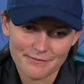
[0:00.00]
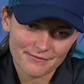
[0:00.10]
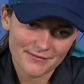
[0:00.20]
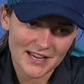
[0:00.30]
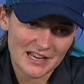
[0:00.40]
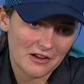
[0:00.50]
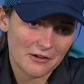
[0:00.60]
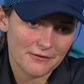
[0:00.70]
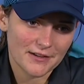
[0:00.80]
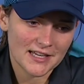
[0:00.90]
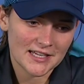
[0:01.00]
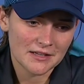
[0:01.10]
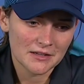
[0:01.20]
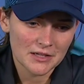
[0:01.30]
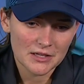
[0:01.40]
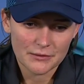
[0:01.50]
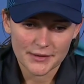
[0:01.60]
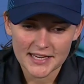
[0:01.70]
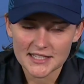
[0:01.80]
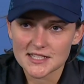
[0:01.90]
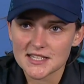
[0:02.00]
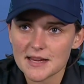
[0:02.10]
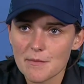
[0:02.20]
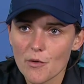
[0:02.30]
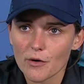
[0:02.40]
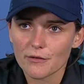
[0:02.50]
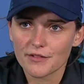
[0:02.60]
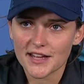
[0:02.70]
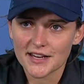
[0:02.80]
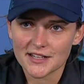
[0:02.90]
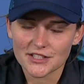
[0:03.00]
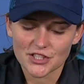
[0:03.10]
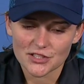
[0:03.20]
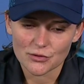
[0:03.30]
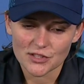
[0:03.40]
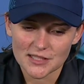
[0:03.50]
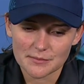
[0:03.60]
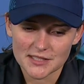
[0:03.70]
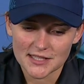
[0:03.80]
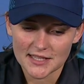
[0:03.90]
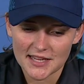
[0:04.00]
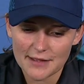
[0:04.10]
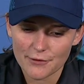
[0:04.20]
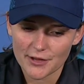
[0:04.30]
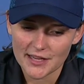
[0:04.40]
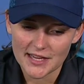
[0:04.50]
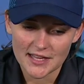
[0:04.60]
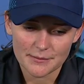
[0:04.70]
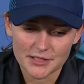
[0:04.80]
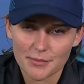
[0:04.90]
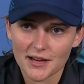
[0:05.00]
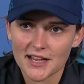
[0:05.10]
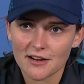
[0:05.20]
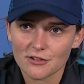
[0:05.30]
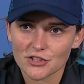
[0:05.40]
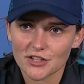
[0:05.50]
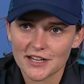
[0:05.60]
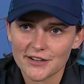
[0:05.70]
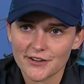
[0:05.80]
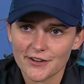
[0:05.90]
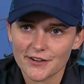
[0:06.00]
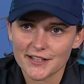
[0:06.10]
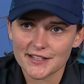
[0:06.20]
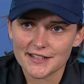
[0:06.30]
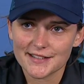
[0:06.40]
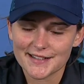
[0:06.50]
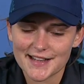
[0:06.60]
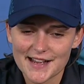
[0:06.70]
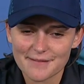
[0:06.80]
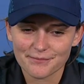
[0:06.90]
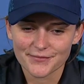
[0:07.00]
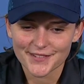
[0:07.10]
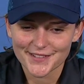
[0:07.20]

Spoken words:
yeah, hopefully we get to see more of that, and it's just awesome to have her here, to play alongside her, and